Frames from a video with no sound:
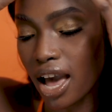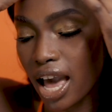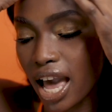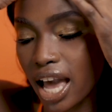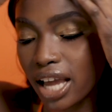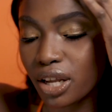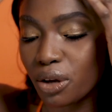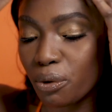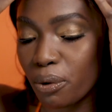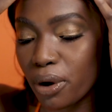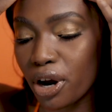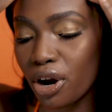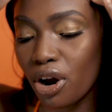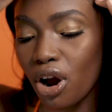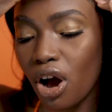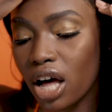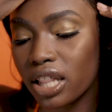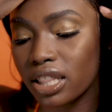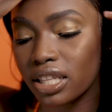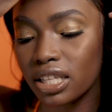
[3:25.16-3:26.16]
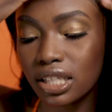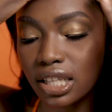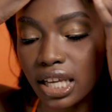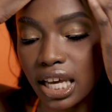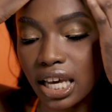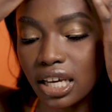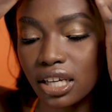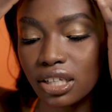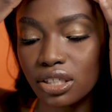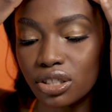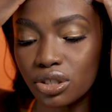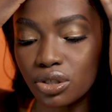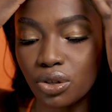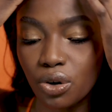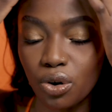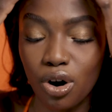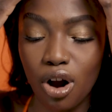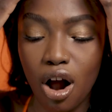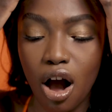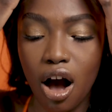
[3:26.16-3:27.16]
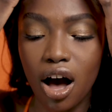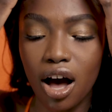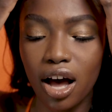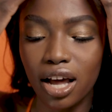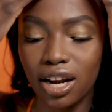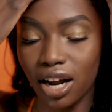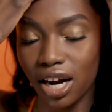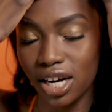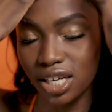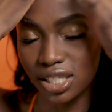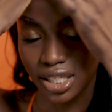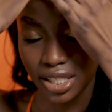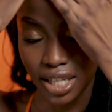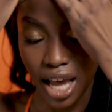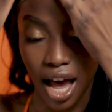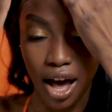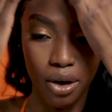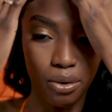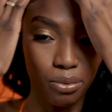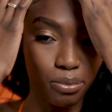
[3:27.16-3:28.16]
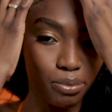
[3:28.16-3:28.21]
anywhere on the lace or on our scalp.